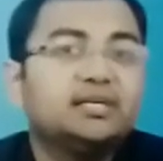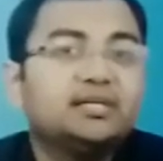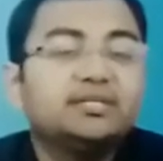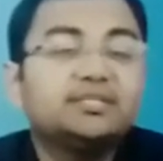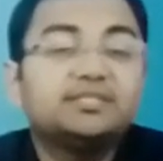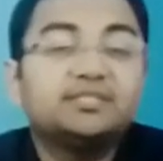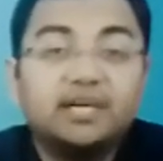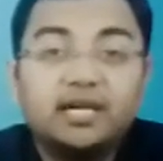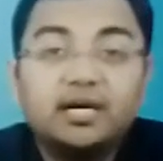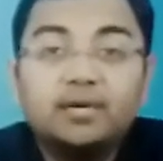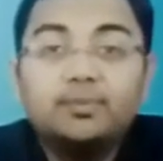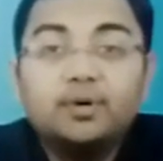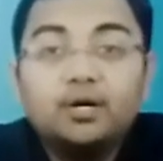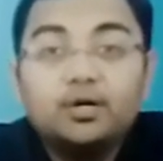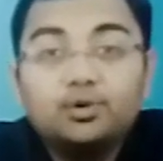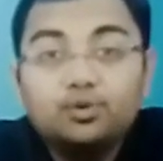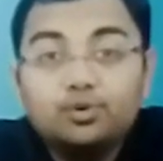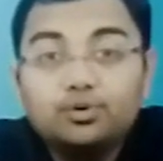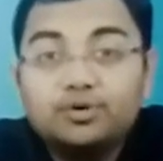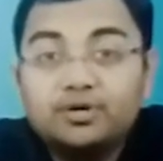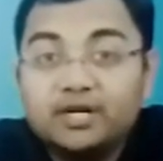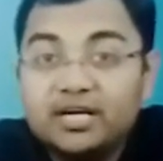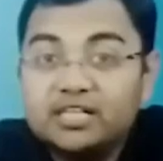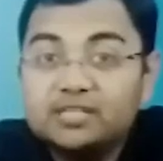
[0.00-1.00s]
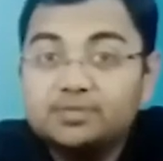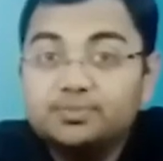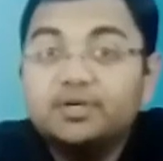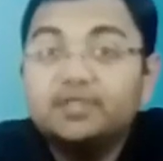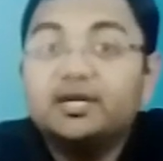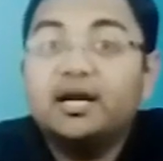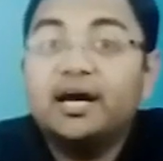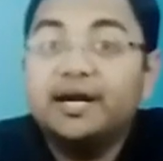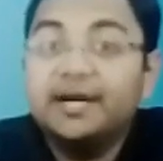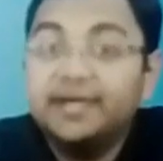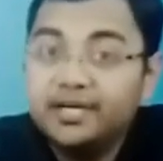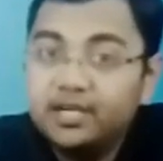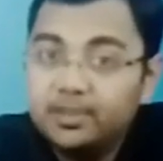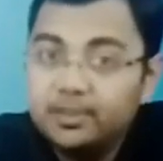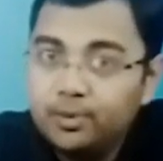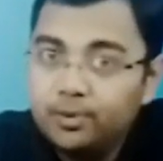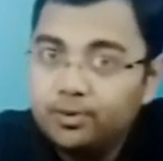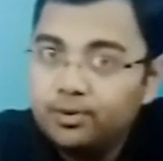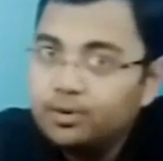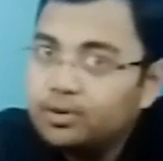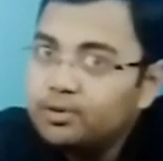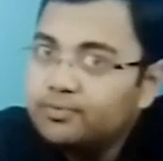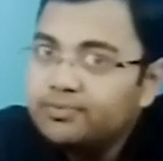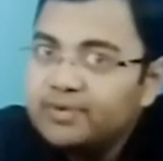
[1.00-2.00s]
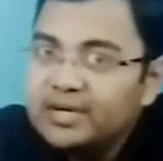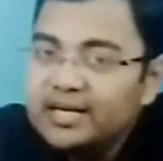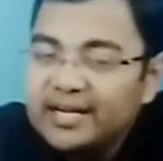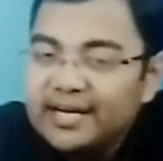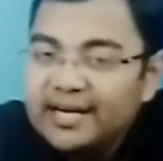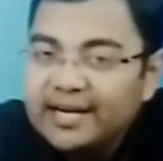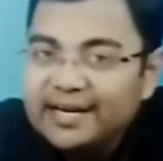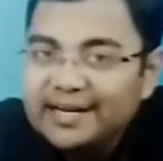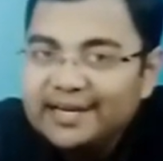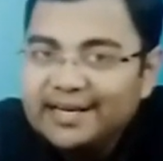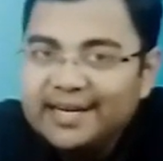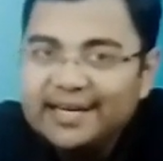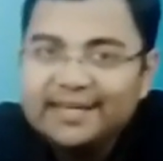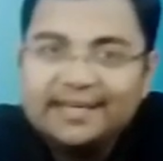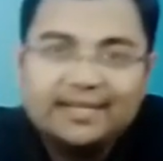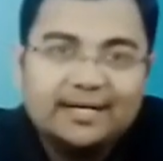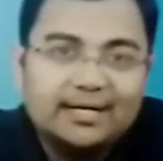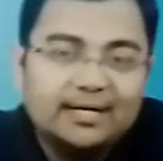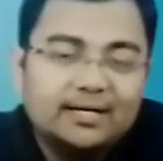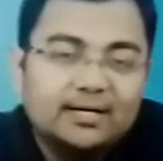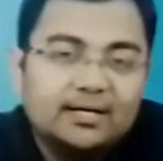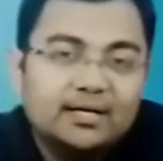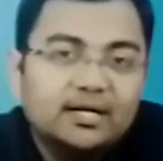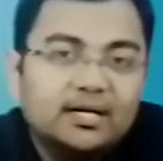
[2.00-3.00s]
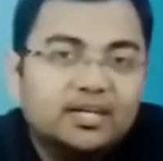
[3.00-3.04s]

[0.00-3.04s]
It is able to transmit higher amount of data.